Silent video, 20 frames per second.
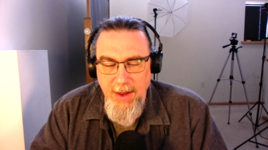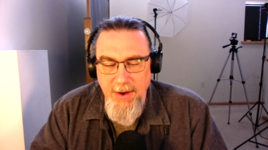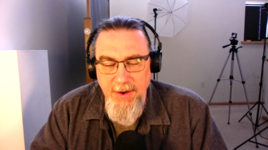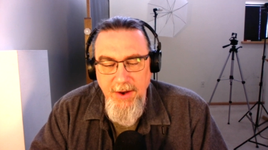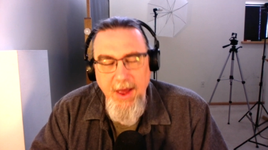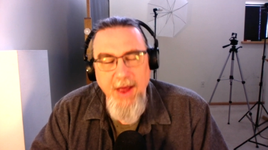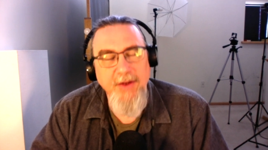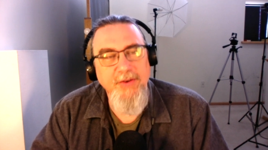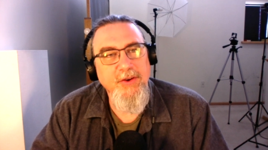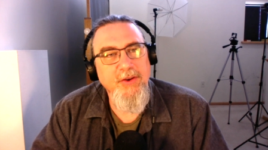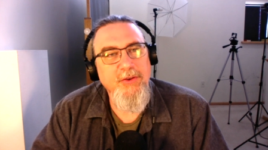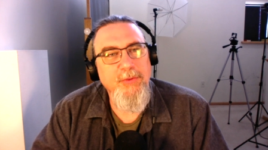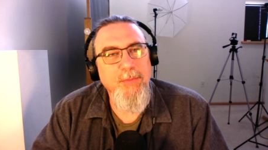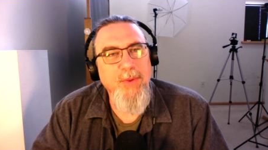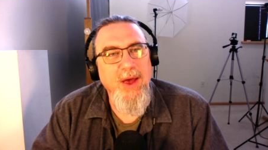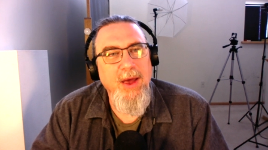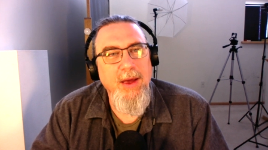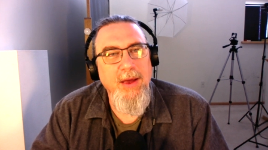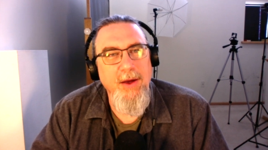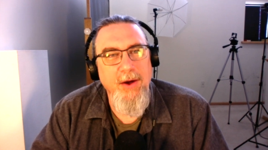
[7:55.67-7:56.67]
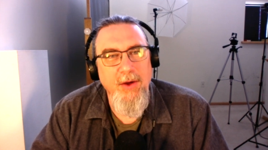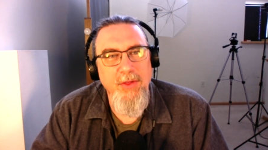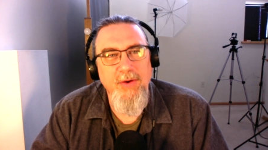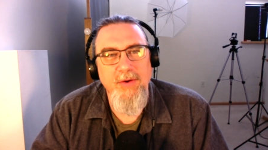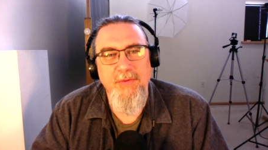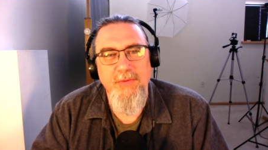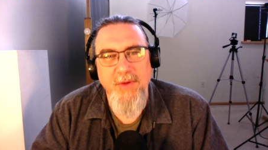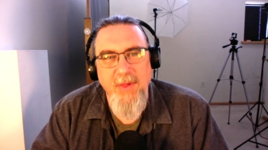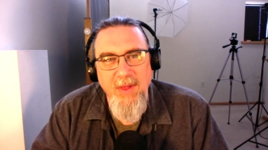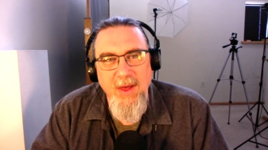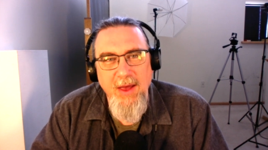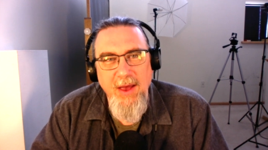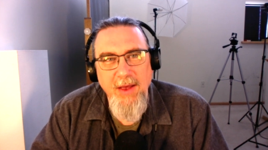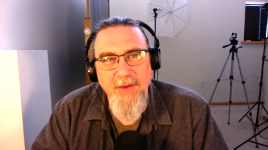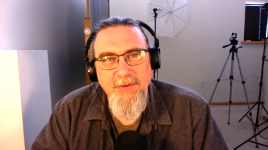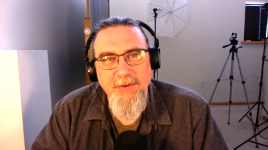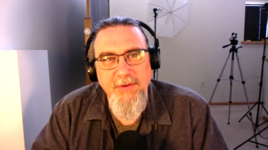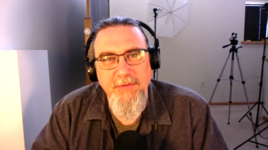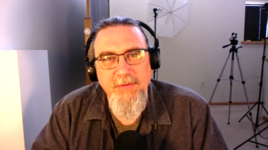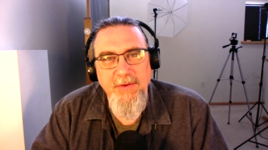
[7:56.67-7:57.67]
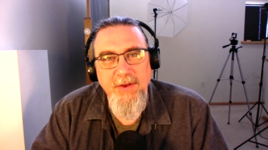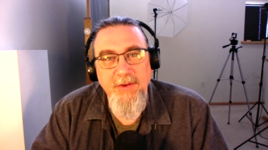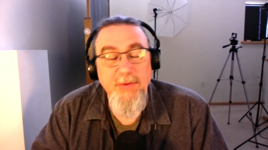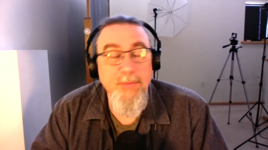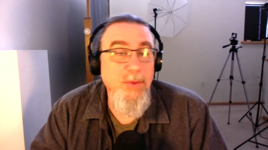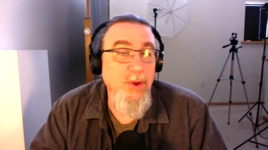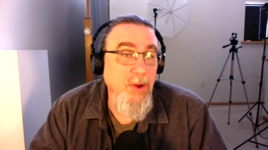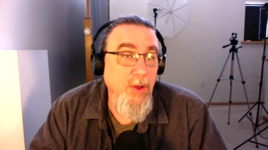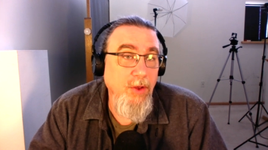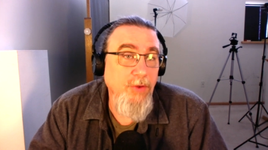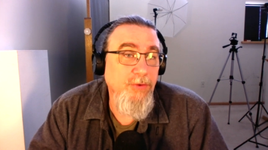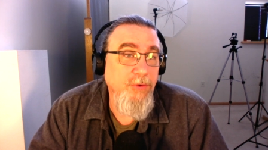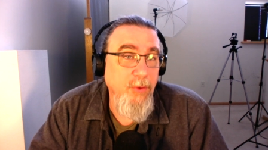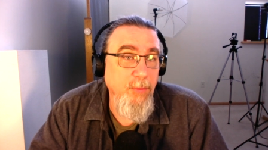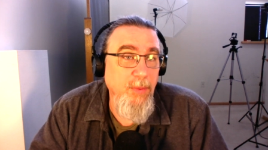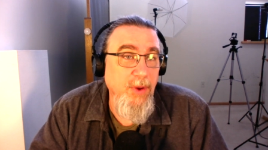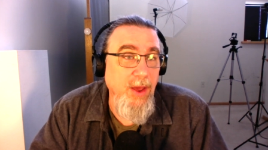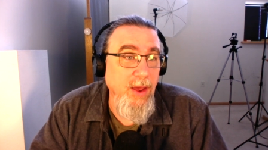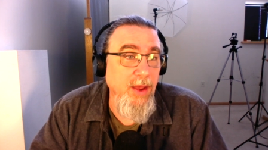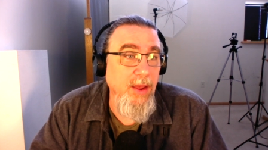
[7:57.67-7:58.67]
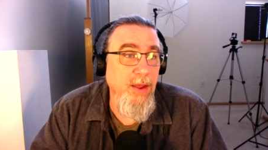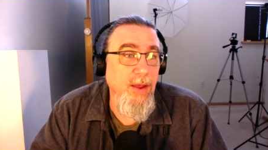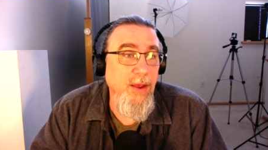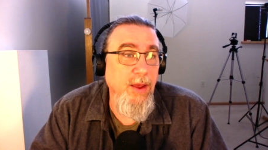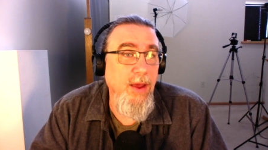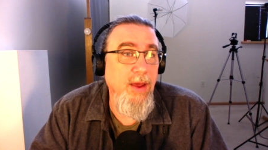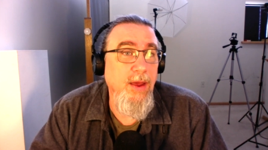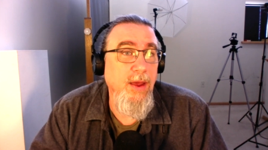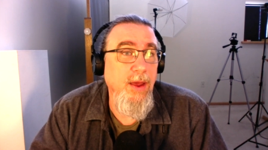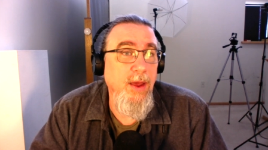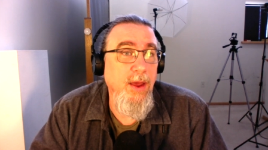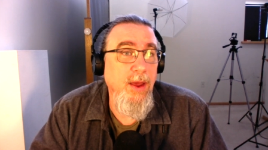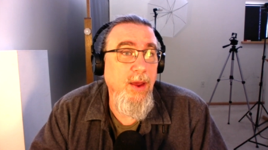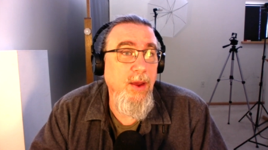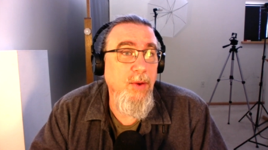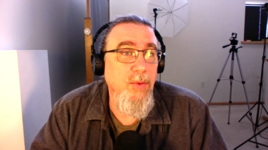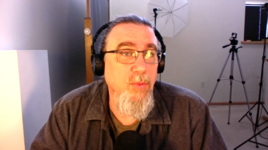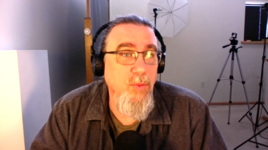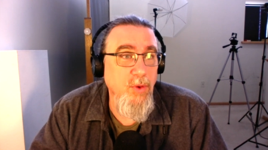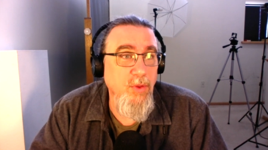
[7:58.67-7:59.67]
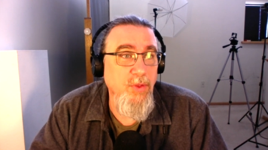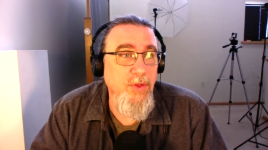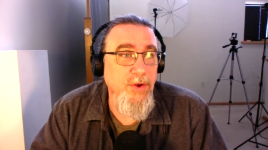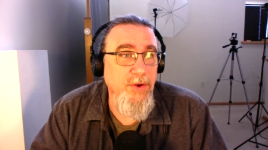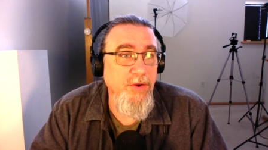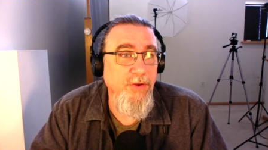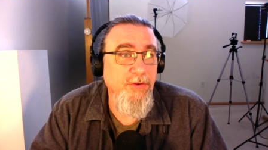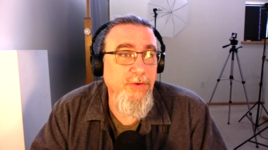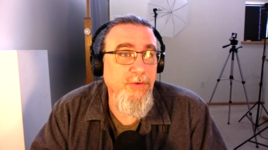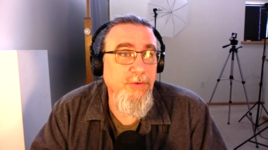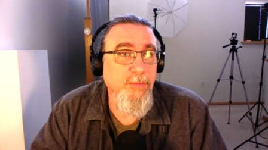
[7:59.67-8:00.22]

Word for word: not just by other philosophies, but also by religious